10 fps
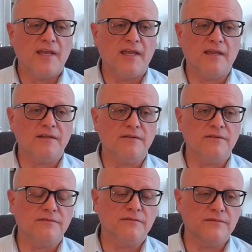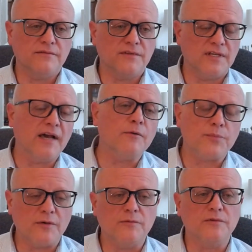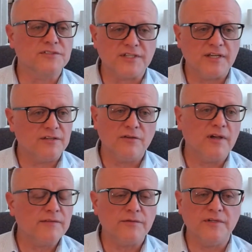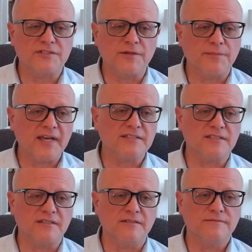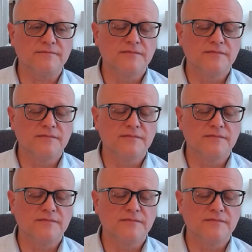and the output will say you haven't reached capacity.